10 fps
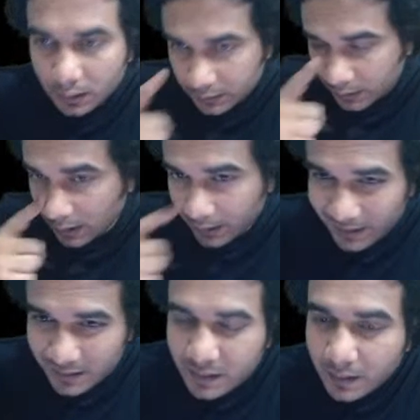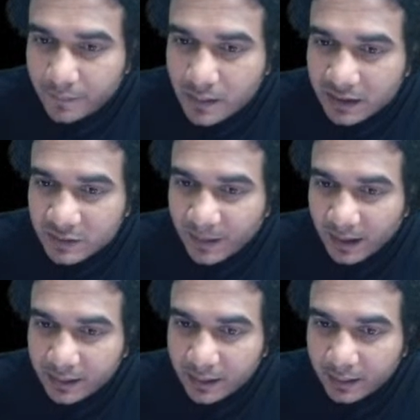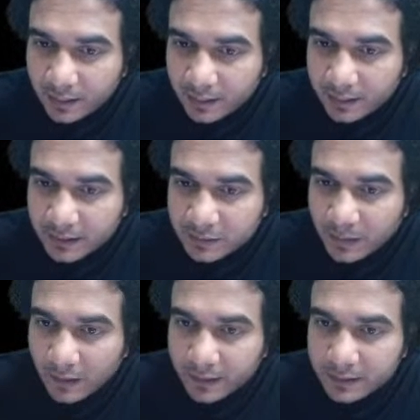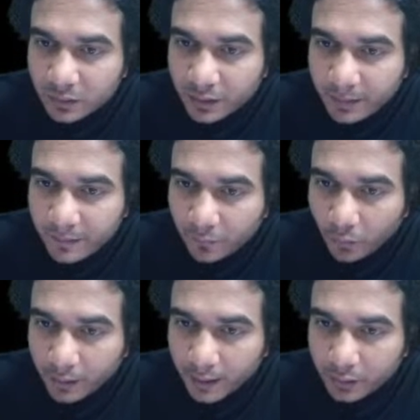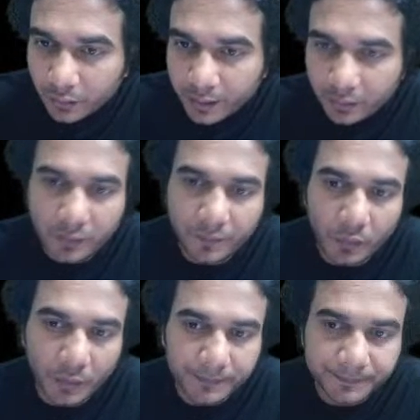So now you can see if you expand it, this power is going to be 4, right? 2 into 2, 4.